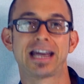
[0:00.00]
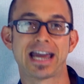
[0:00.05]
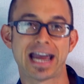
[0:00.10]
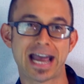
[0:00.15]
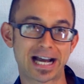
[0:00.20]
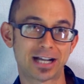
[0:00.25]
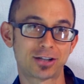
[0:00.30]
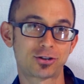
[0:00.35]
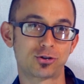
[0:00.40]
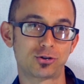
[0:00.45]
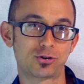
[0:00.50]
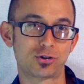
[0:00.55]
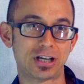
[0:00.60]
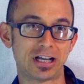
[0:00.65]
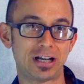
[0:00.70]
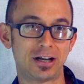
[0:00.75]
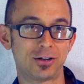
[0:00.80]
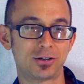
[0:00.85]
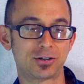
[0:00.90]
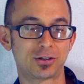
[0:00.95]
cancer
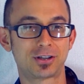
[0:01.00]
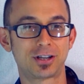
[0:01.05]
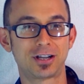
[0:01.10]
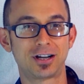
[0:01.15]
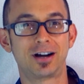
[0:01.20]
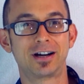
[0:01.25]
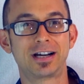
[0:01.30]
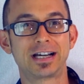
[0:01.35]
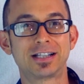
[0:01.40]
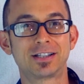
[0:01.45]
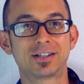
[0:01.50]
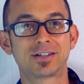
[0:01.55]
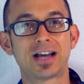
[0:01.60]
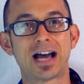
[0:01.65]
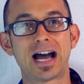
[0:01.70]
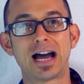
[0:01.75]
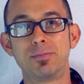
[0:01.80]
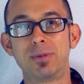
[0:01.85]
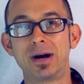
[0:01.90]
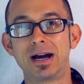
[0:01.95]
cells that are
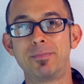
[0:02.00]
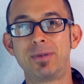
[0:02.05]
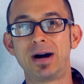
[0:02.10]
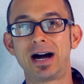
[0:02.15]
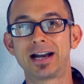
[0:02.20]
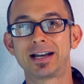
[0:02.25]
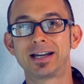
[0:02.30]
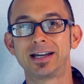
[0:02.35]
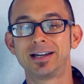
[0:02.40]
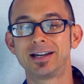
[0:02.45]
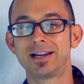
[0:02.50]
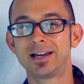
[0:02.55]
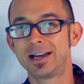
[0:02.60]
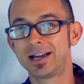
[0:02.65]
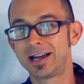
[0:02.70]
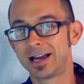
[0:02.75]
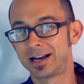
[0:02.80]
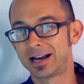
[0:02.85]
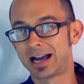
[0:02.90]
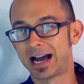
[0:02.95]
inside my body,
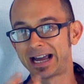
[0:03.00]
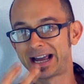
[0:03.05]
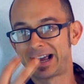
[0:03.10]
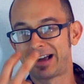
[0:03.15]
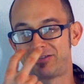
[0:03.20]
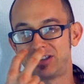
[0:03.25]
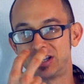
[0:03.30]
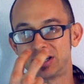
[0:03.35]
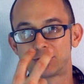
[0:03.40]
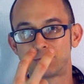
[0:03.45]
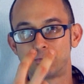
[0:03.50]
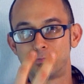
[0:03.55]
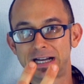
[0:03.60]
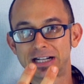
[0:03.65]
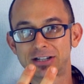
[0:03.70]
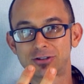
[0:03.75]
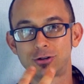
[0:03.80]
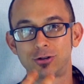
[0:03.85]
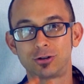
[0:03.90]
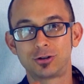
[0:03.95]
and I have this
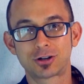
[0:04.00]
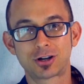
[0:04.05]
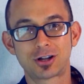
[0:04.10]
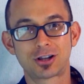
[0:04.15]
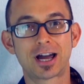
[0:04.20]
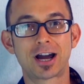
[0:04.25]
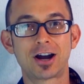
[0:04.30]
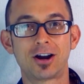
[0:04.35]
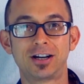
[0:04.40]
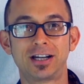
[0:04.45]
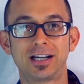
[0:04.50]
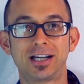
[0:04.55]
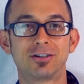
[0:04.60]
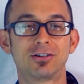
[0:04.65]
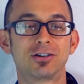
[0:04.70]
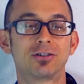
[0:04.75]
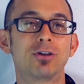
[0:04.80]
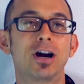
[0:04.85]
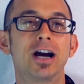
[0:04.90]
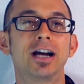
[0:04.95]
mental clarity
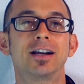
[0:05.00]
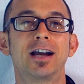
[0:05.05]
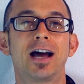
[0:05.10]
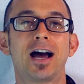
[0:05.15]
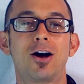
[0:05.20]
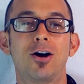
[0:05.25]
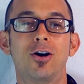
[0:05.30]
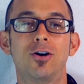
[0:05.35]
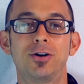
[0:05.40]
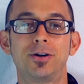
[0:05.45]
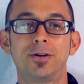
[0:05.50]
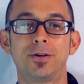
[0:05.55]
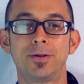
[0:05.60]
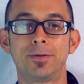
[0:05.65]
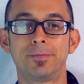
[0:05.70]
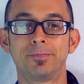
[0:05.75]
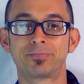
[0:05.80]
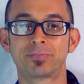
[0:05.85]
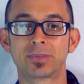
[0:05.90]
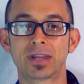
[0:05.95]
right now.
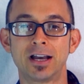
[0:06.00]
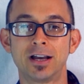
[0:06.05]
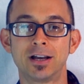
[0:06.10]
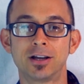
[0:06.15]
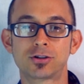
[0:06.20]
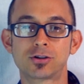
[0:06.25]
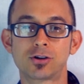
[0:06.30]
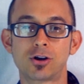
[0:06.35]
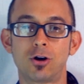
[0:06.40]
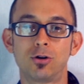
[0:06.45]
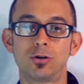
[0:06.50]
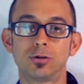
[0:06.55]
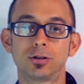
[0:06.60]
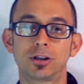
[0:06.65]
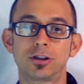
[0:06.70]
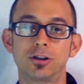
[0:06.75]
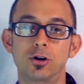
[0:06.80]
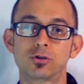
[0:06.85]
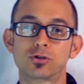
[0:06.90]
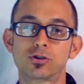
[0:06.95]
So
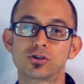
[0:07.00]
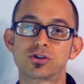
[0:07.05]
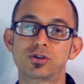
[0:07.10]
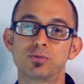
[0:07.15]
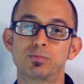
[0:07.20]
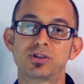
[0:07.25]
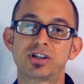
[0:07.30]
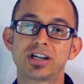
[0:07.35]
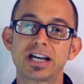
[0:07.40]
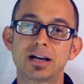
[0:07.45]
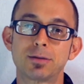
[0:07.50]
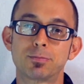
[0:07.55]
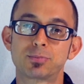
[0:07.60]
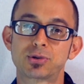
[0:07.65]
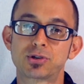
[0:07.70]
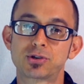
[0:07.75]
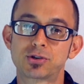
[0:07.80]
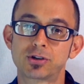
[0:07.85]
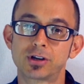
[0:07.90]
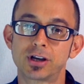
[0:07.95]
those are some
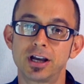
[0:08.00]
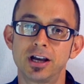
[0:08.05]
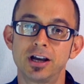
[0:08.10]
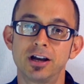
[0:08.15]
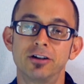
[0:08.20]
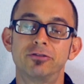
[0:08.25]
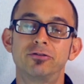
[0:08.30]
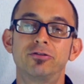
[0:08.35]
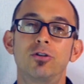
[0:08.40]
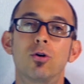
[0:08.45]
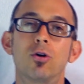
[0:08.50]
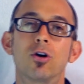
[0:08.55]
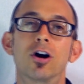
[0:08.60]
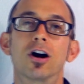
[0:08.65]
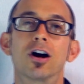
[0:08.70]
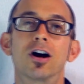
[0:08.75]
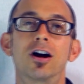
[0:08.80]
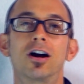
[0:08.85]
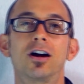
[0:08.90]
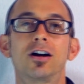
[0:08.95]
tips
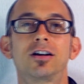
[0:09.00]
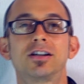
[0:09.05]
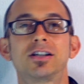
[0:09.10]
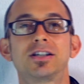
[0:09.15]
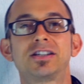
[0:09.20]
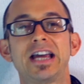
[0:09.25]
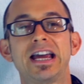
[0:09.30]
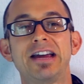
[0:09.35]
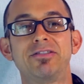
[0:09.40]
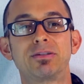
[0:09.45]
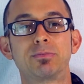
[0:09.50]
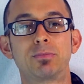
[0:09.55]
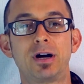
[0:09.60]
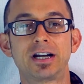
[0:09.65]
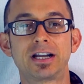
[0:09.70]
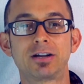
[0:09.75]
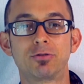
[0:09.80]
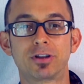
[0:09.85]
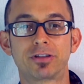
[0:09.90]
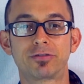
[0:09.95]
for saving
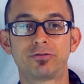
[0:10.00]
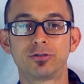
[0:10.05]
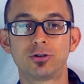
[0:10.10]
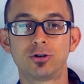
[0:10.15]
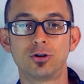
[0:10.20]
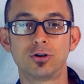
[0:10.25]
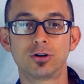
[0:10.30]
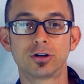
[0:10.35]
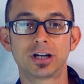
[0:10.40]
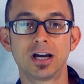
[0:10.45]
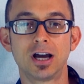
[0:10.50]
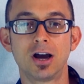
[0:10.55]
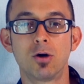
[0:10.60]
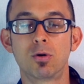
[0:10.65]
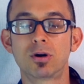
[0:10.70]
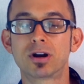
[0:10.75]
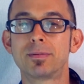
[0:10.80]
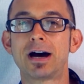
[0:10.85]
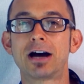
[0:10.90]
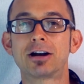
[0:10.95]
money with food.
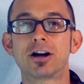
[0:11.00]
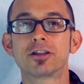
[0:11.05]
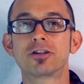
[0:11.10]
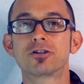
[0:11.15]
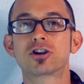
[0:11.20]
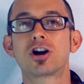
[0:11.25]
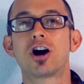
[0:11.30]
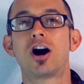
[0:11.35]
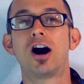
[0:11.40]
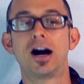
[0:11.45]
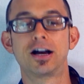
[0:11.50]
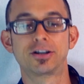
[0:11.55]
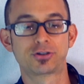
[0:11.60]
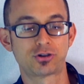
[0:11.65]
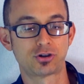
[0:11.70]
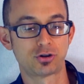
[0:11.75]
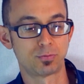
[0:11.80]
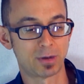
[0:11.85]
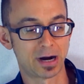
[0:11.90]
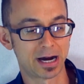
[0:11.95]
What about other costs,
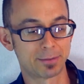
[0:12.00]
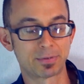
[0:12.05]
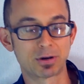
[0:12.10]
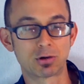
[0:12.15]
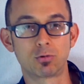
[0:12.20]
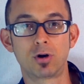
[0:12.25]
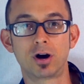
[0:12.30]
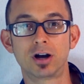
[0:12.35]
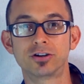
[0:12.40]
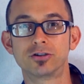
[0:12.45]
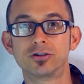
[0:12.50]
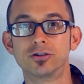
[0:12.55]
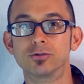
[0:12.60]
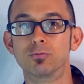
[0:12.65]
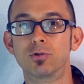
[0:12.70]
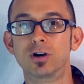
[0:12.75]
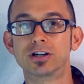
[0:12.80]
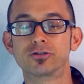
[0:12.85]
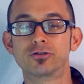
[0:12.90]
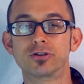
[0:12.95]
you might be
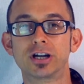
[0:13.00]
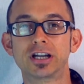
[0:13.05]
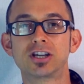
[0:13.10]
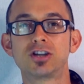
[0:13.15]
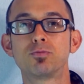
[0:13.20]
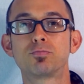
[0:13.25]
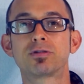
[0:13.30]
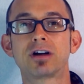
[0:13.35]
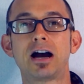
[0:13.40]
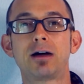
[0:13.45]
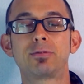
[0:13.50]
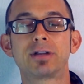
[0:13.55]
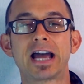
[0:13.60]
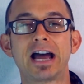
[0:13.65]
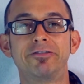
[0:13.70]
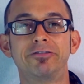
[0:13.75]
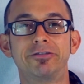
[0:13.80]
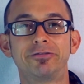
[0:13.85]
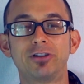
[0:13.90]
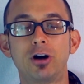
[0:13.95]
wondering? You probably have
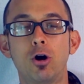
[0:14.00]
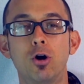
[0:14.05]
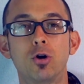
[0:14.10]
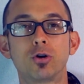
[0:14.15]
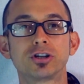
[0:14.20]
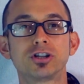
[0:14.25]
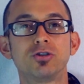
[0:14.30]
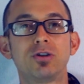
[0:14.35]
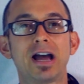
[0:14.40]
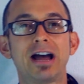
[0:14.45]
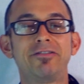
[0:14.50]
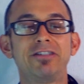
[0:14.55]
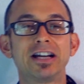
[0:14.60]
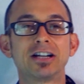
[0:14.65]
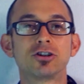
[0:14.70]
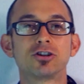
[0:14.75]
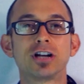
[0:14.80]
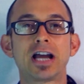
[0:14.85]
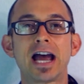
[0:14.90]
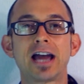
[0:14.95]
a phone, you have
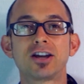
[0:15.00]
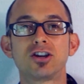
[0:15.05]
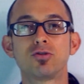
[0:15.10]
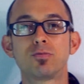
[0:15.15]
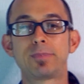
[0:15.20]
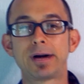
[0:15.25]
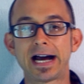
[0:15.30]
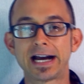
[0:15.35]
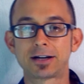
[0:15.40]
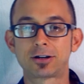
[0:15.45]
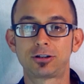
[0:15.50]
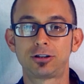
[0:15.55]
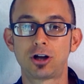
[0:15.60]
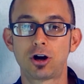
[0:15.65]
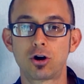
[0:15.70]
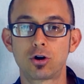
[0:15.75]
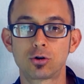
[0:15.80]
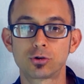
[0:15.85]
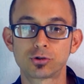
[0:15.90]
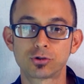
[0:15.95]
internet, you buy
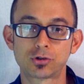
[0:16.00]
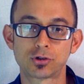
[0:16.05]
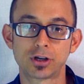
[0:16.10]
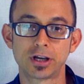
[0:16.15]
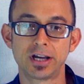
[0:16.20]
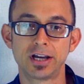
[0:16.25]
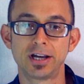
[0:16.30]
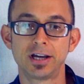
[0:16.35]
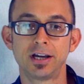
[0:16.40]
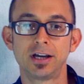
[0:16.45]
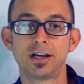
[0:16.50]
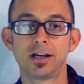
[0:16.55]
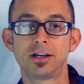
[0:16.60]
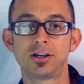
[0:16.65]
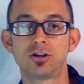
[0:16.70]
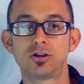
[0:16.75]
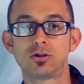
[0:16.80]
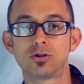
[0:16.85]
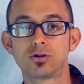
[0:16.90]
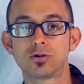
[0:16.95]
clothes,
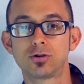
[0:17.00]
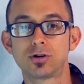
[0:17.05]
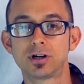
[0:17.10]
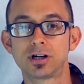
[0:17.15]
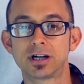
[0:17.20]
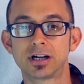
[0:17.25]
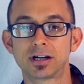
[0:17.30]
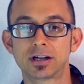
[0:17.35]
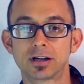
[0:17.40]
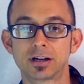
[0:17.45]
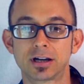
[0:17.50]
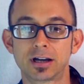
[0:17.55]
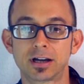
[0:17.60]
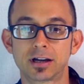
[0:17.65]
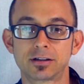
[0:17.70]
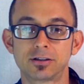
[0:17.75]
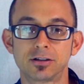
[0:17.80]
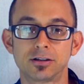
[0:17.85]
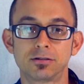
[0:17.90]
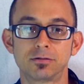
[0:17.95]
you
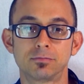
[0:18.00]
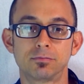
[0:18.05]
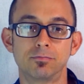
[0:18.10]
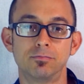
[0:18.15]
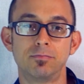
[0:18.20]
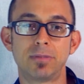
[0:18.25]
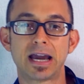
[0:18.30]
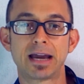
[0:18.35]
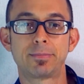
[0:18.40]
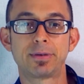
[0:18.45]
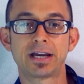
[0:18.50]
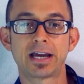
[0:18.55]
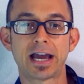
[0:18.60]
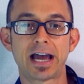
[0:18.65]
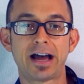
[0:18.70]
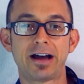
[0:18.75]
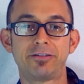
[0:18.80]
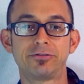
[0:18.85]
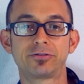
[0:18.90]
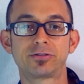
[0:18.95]
maybe
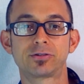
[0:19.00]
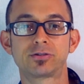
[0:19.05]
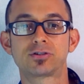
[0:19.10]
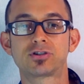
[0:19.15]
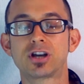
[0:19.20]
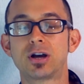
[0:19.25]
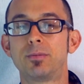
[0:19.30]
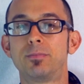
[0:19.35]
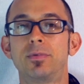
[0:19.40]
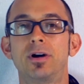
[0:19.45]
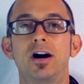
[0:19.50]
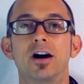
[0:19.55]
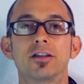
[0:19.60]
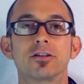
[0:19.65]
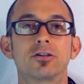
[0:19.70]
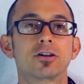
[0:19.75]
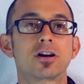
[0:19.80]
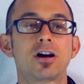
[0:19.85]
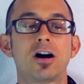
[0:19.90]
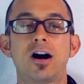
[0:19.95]
have some
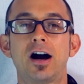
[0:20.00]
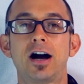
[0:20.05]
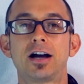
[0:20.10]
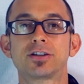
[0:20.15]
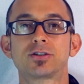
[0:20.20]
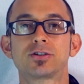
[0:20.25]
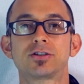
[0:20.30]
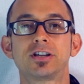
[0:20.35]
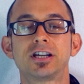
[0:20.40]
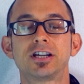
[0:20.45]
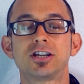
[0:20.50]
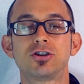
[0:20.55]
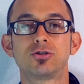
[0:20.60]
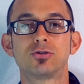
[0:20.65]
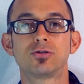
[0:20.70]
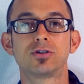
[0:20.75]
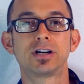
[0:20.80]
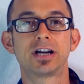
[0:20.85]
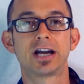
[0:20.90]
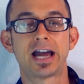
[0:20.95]
other costs that
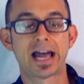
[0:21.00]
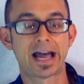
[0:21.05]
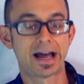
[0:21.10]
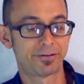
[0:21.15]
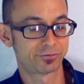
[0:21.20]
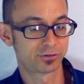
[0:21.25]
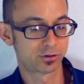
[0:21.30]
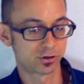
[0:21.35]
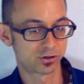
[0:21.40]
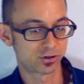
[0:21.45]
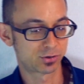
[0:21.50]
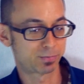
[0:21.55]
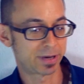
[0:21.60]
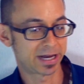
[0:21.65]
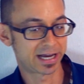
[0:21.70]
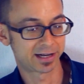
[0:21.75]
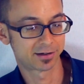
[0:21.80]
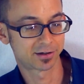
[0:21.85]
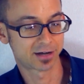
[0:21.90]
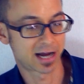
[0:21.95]
you have to
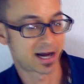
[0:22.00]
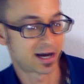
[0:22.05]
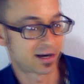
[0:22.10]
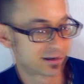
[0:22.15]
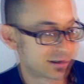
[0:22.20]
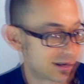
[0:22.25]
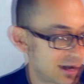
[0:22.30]
spend on.